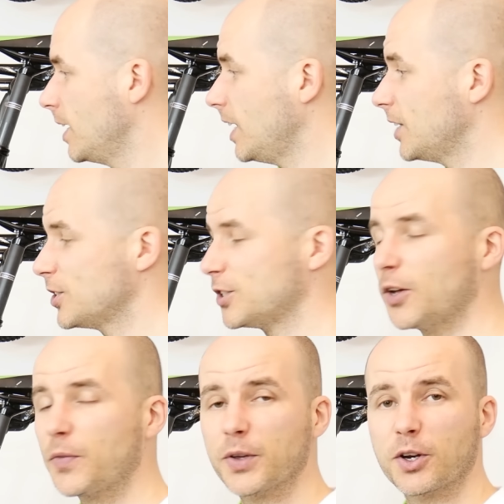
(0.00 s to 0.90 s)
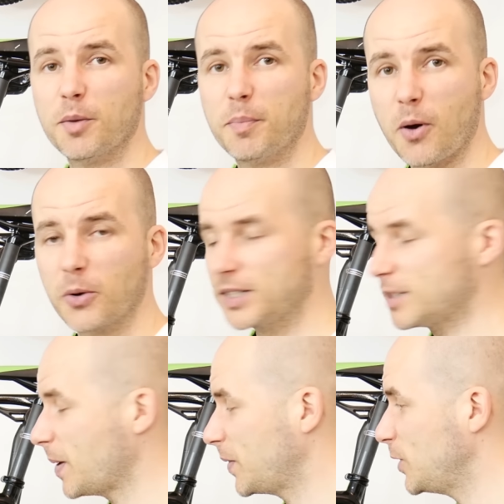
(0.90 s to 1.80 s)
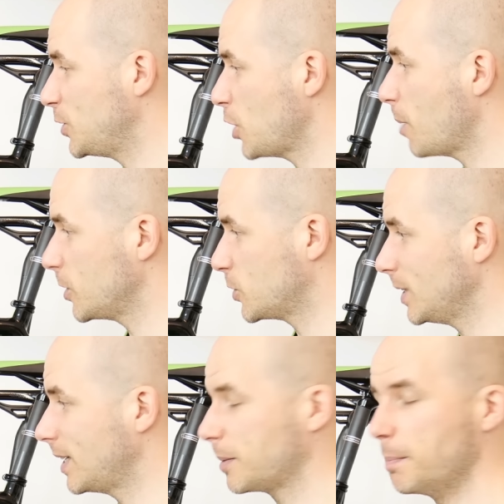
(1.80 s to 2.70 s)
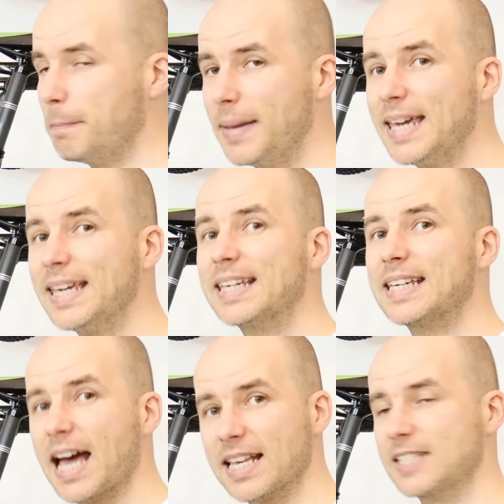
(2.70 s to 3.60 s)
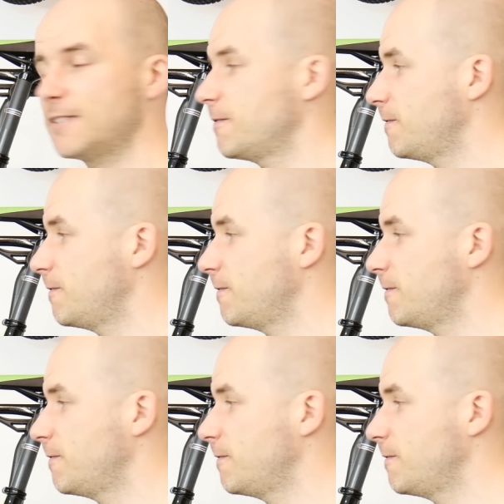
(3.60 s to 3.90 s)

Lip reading: It is not the components but the geometry that makes us